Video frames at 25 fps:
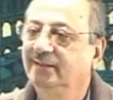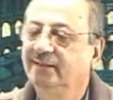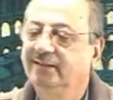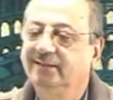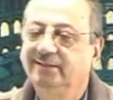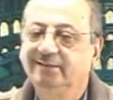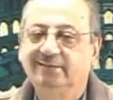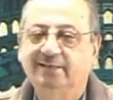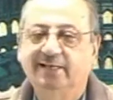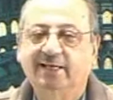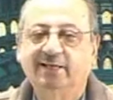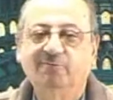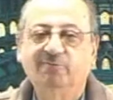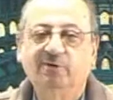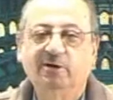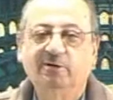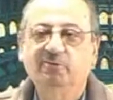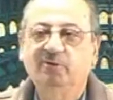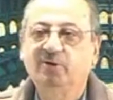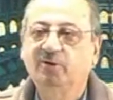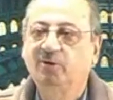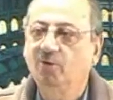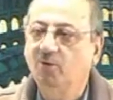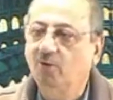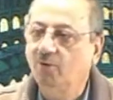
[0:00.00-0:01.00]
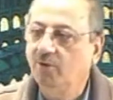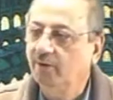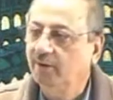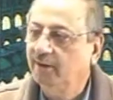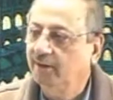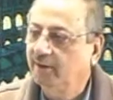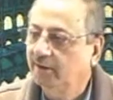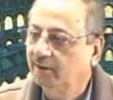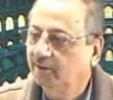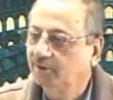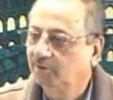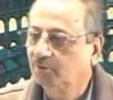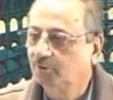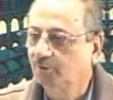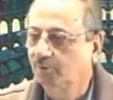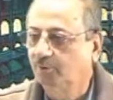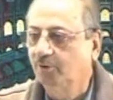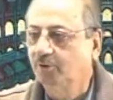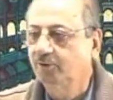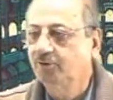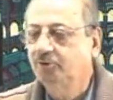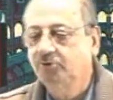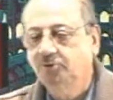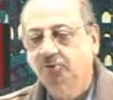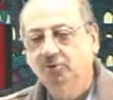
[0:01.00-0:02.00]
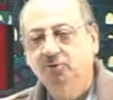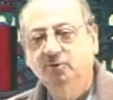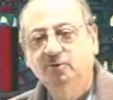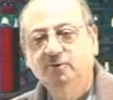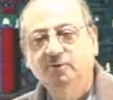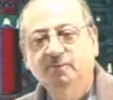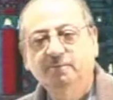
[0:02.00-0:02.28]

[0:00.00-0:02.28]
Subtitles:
Then when we go to book 2,